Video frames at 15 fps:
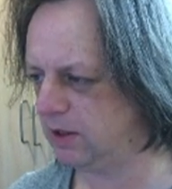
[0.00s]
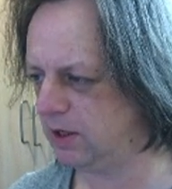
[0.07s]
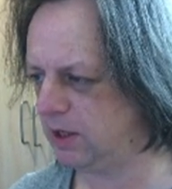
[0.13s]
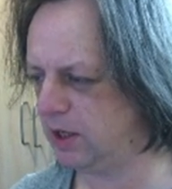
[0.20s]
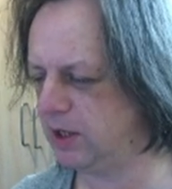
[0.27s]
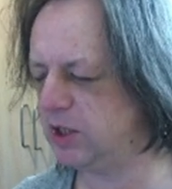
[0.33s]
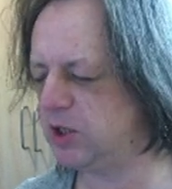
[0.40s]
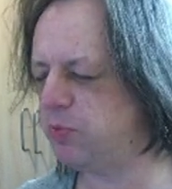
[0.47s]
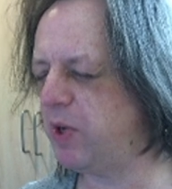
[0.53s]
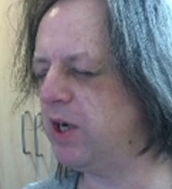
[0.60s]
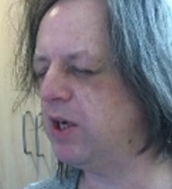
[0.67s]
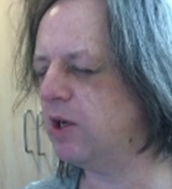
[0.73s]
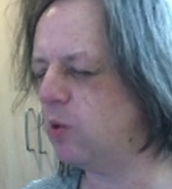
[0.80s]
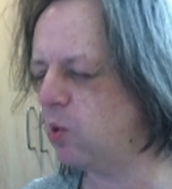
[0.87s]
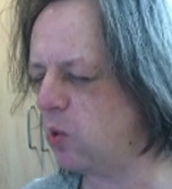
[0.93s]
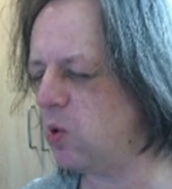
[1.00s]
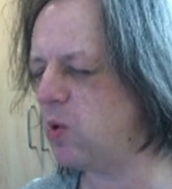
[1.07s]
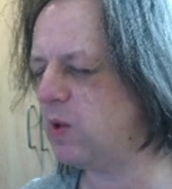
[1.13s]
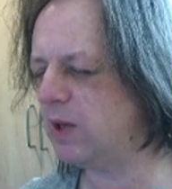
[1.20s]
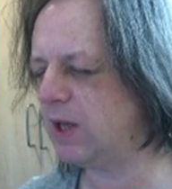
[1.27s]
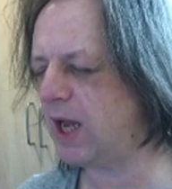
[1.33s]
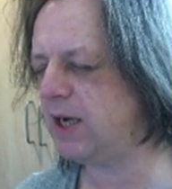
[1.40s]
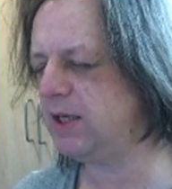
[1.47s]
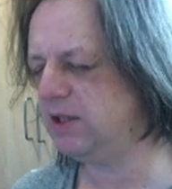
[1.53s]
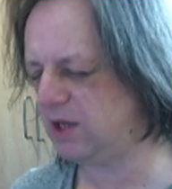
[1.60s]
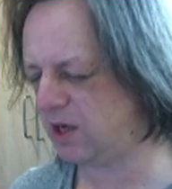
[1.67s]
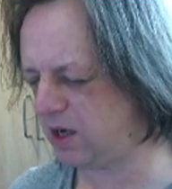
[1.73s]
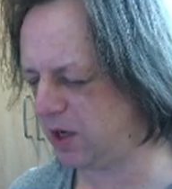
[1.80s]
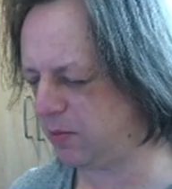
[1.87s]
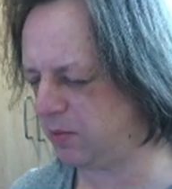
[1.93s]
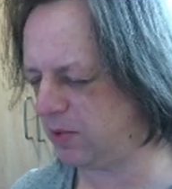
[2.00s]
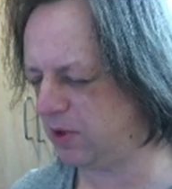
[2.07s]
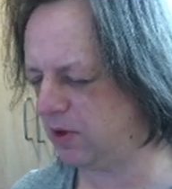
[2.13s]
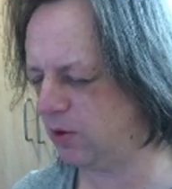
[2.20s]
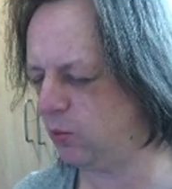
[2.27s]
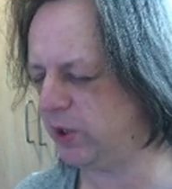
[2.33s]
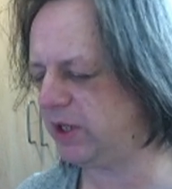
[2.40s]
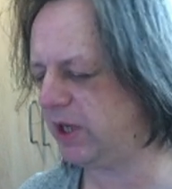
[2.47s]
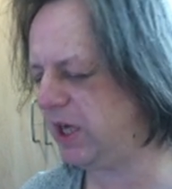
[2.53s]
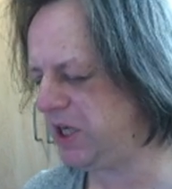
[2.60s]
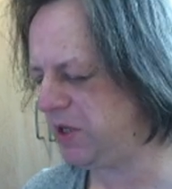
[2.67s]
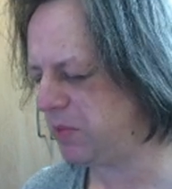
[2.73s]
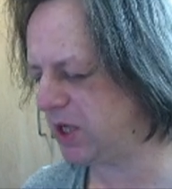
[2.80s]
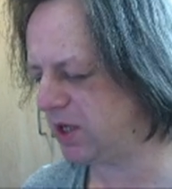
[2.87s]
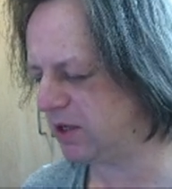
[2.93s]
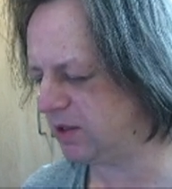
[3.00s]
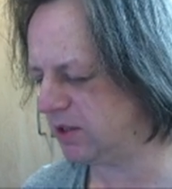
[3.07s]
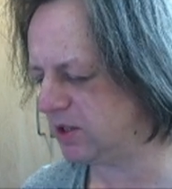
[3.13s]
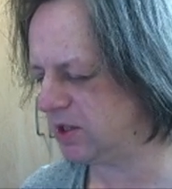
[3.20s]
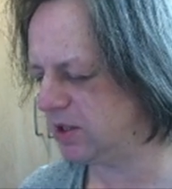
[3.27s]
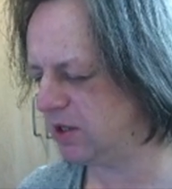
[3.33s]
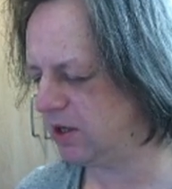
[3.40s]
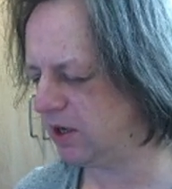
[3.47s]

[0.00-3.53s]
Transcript: and spending all that time with emails